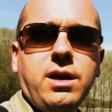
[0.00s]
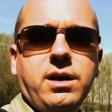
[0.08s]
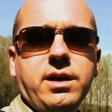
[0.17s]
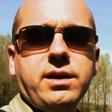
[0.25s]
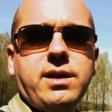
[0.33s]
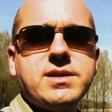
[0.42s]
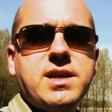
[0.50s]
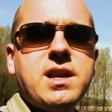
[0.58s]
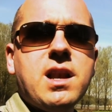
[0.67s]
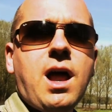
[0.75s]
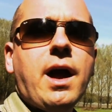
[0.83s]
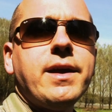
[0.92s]
that it has
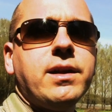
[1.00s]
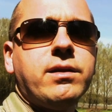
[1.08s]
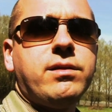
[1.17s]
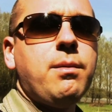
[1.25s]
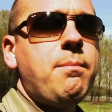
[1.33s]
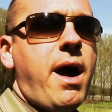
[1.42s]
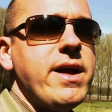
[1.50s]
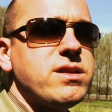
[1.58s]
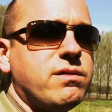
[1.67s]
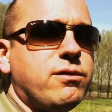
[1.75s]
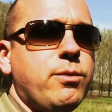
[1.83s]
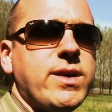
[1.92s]
enlightened the
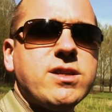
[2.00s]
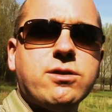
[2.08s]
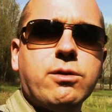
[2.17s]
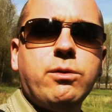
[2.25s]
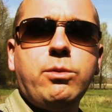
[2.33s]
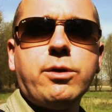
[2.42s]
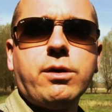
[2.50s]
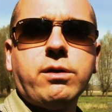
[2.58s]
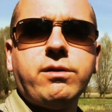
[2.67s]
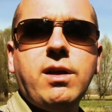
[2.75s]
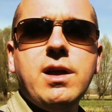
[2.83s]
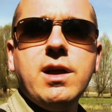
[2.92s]
minds of the Western
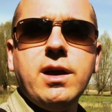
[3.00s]
world,